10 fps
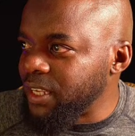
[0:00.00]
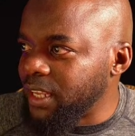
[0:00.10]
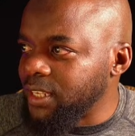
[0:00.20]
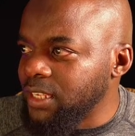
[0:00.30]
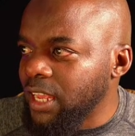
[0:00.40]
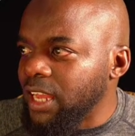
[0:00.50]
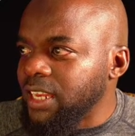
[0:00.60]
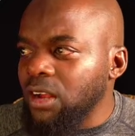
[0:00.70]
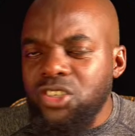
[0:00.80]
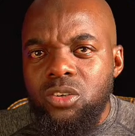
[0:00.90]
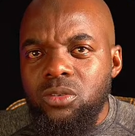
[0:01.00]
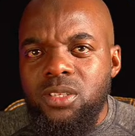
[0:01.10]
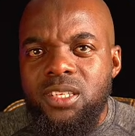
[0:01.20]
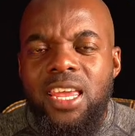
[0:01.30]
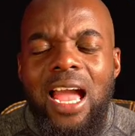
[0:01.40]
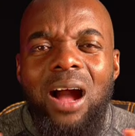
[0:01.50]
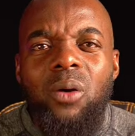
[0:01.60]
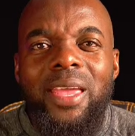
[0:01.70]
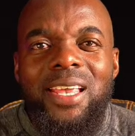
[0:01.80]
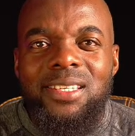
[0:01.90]
settings. Now, do you see
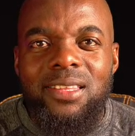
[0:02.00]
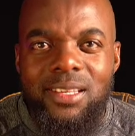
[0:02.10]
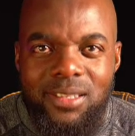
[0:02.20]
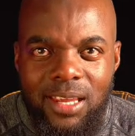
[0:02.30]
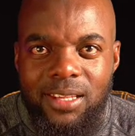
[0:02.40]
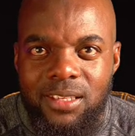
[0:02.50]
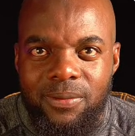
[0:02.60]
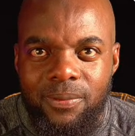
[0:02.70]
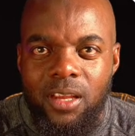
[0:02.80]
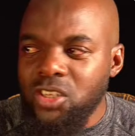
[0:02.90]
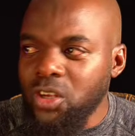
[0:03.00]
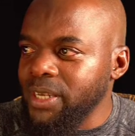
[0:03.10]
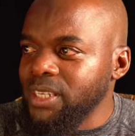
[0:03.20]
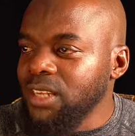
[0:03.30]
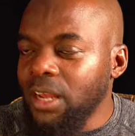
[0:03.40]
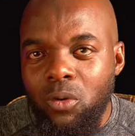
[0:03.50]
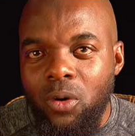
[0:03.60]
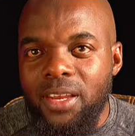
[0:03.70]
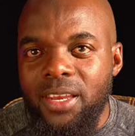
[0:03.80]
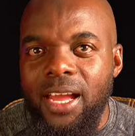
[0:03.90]
how easy this is? So when
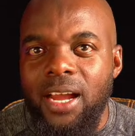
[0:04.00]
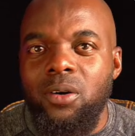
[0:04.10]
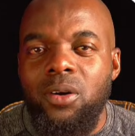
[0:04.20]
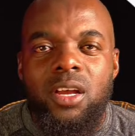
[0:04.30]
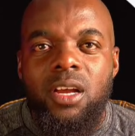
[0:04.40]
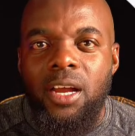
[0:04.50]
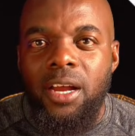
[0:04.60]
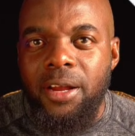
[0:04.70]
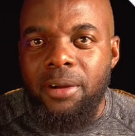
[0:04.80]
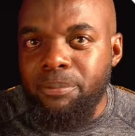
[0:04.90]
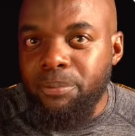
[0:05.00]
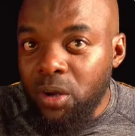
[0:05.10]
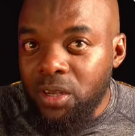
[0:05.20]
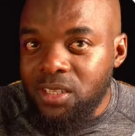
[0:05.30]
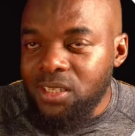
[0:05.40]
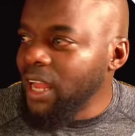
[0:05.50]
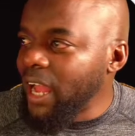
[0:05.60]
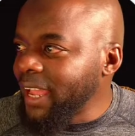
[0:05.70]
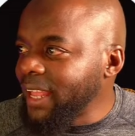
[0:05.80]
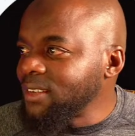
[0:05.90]
someone now uh, books,
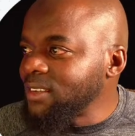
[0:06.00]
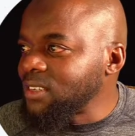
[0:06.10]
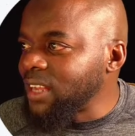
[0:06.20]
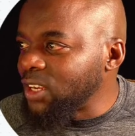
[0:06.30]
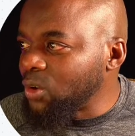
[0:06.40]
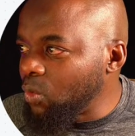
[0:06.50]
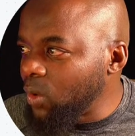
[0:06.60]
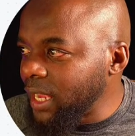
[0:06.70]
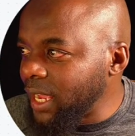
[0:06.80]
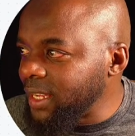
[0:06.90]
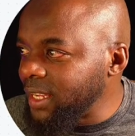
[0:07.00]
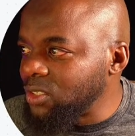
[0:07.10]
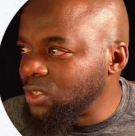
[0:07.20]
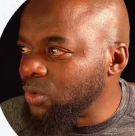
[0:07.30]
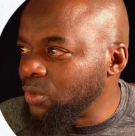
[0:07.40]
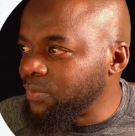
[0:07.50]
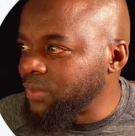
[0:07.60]
I can decide what I need to